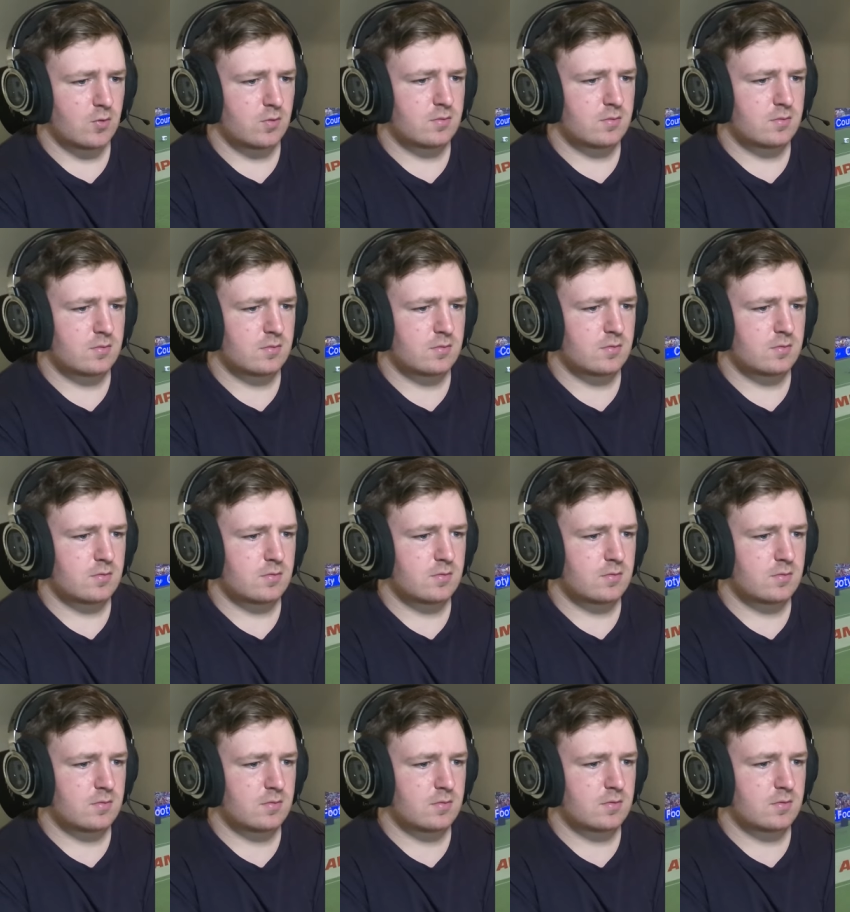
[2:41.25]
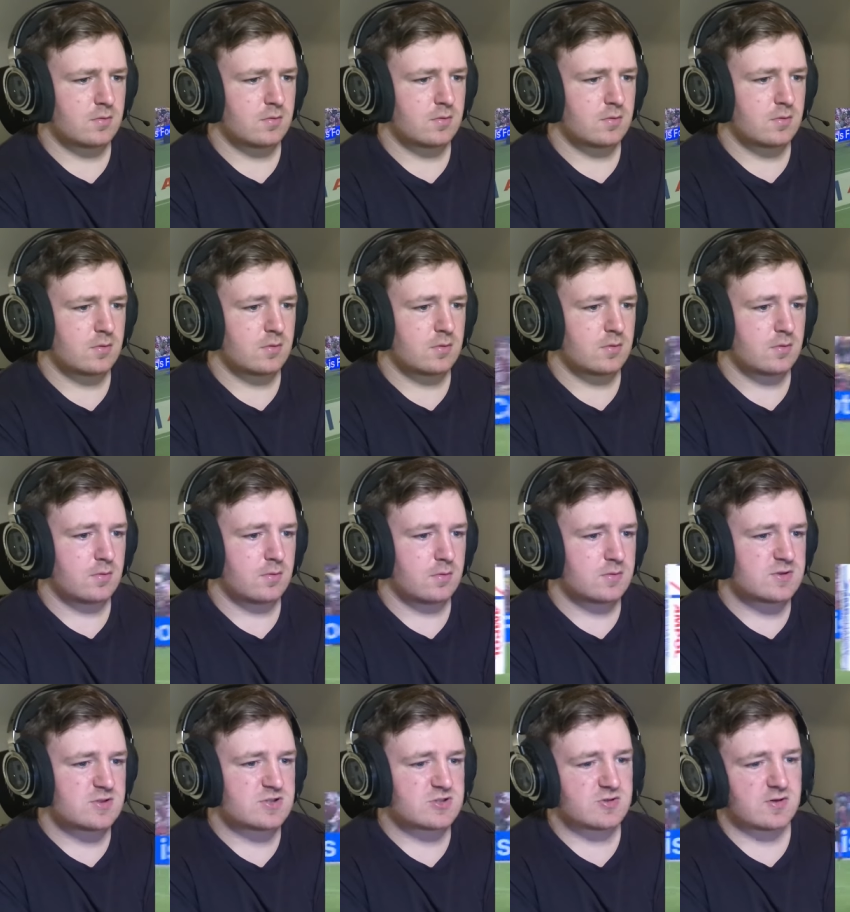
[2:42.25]
Politi
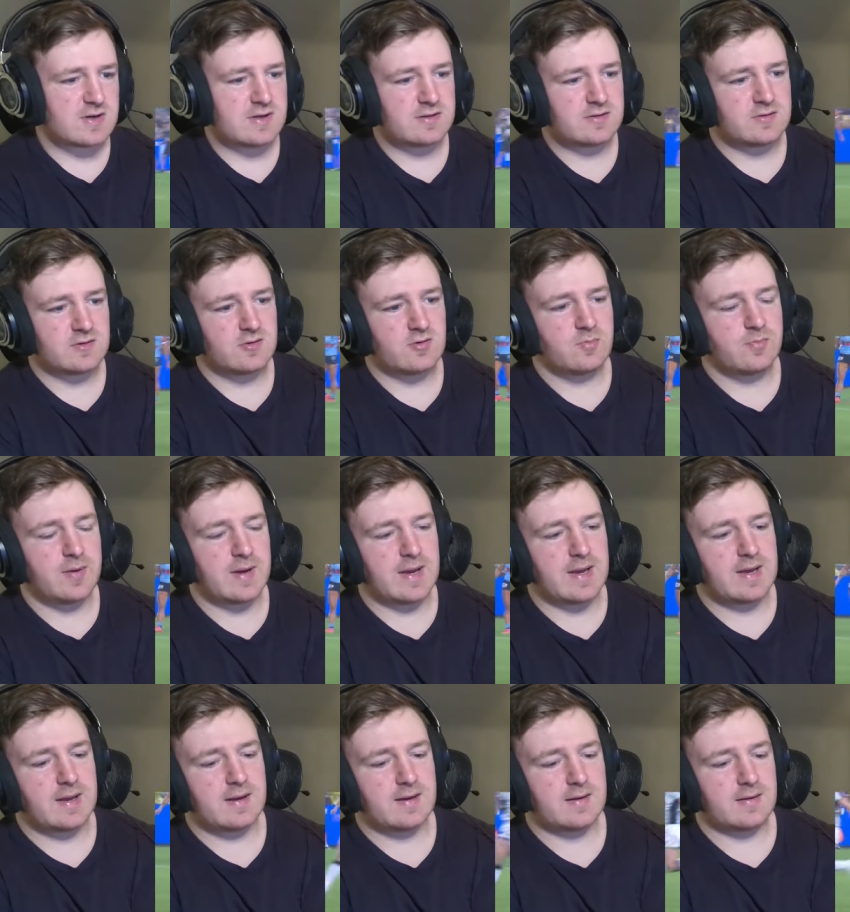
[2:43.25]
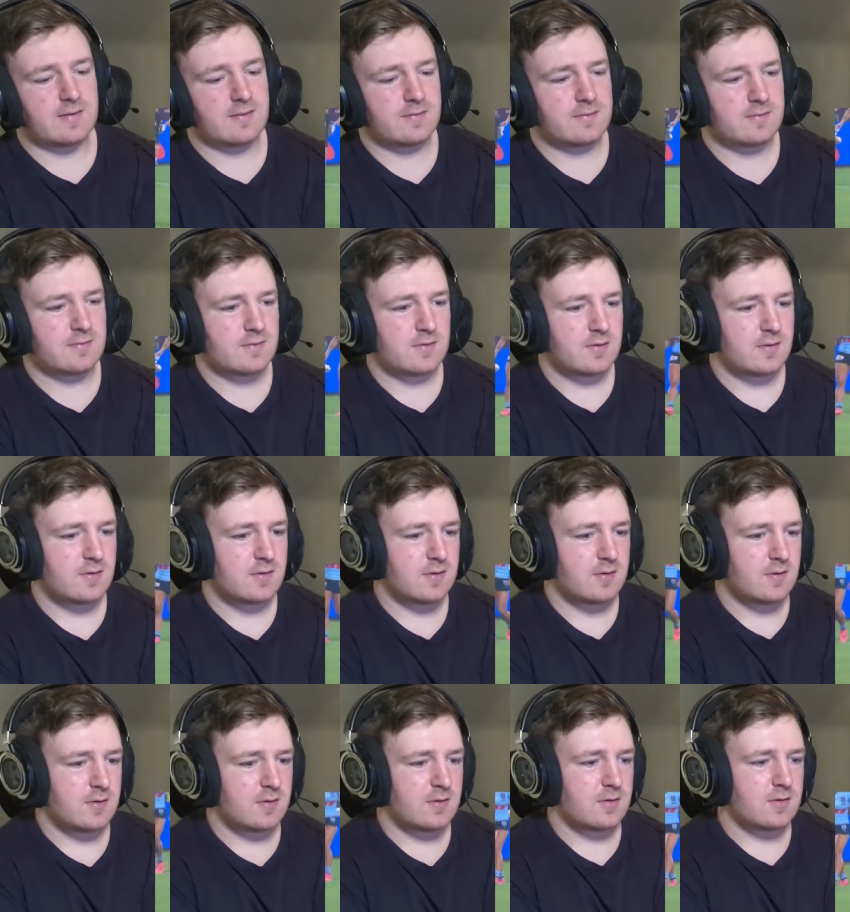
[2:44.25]
straight through. Bang.
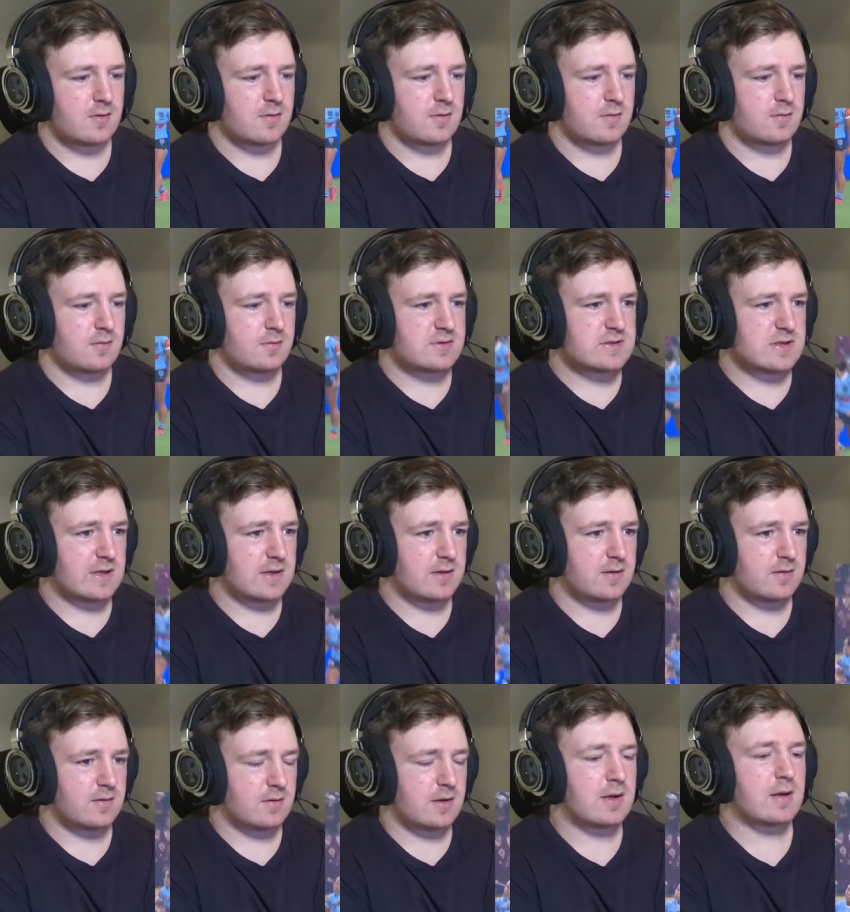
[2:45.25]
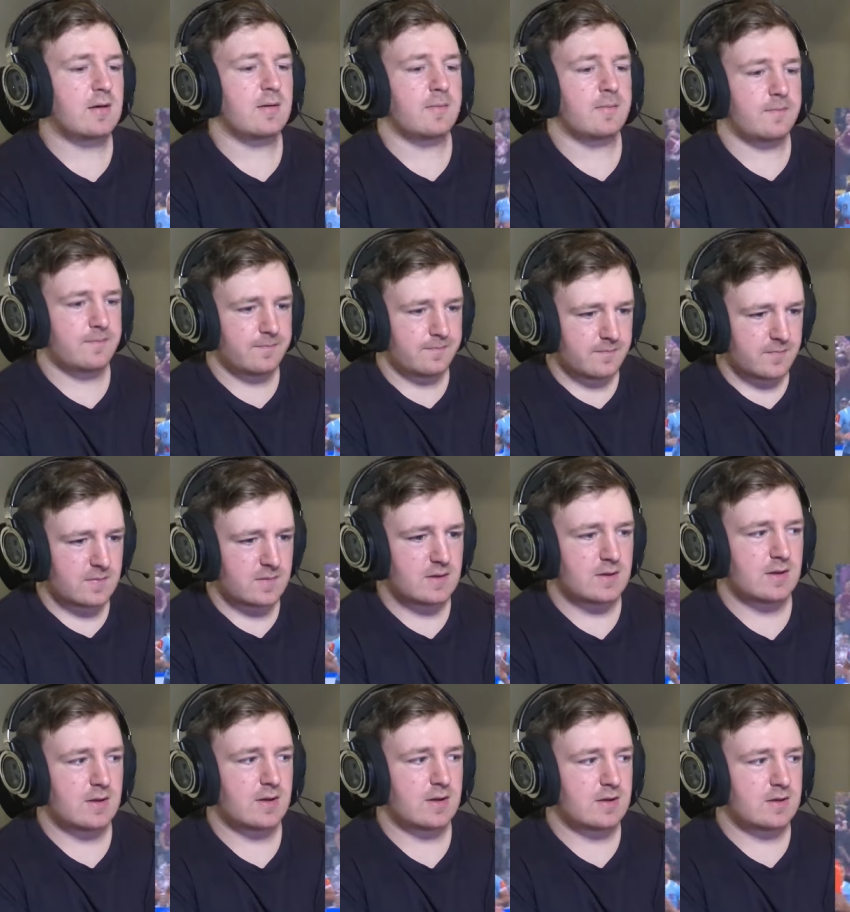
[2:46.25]
She hit. Yeah.
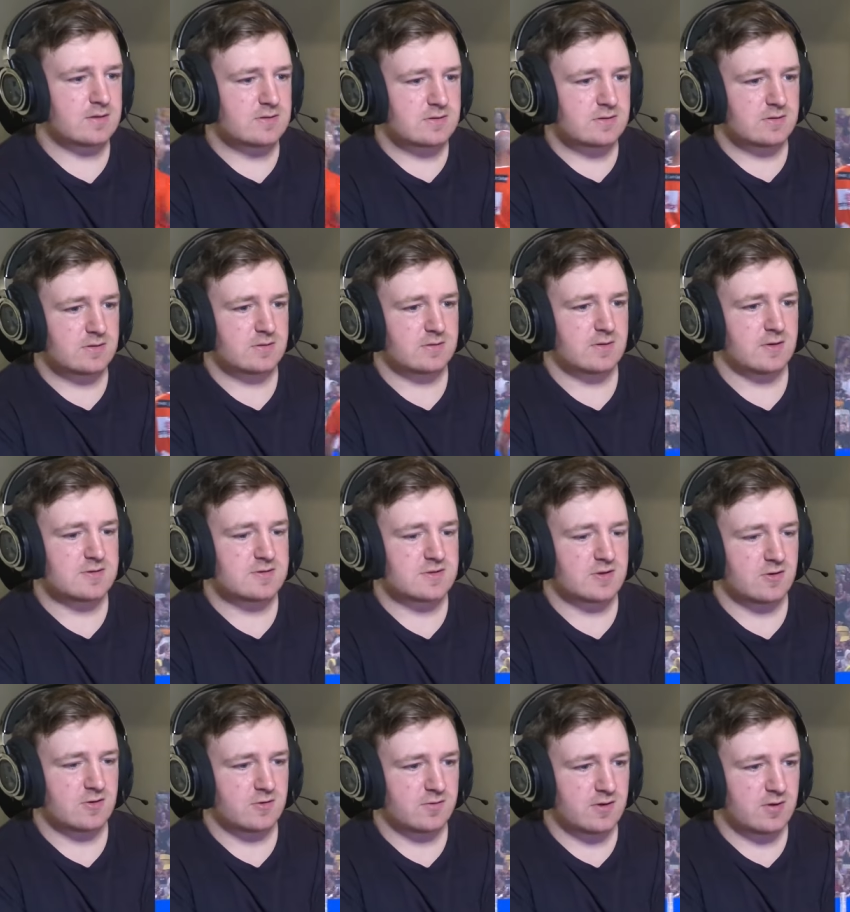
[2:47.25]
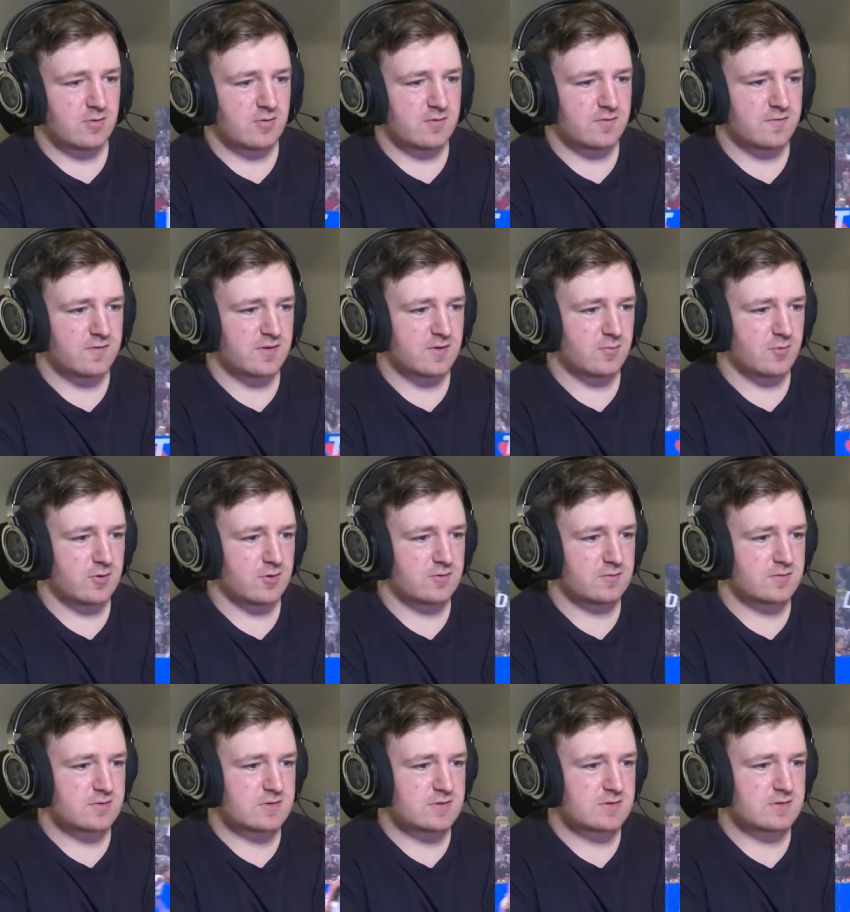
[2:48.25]
Nice. There's an early one for the
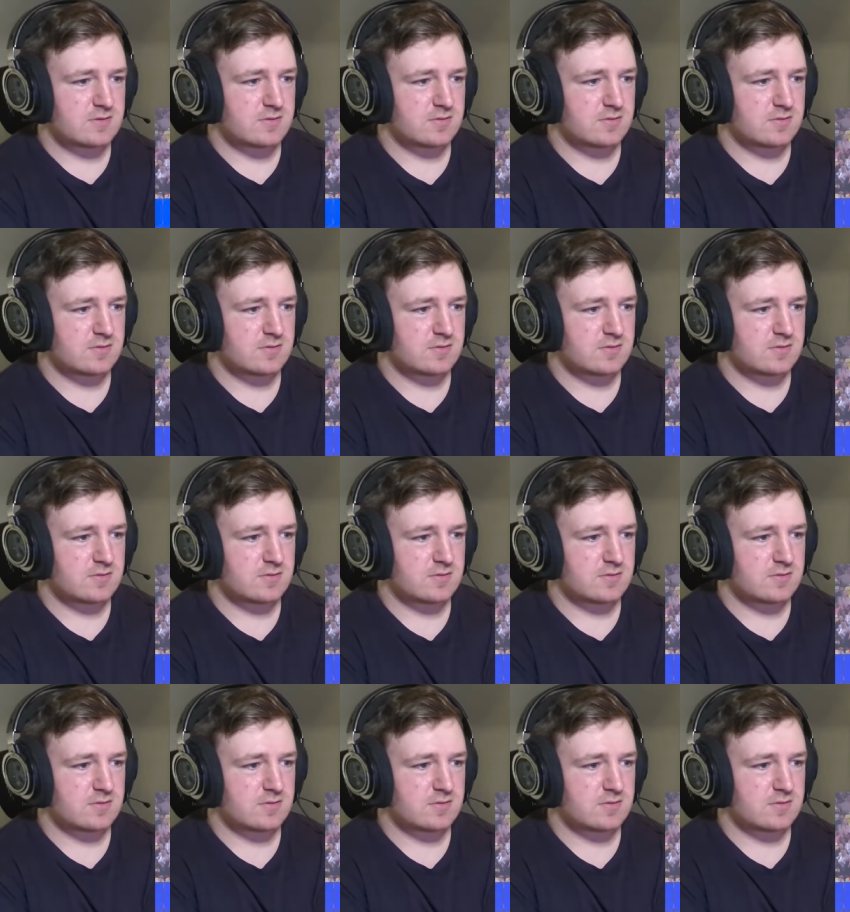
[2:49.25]
Maroons.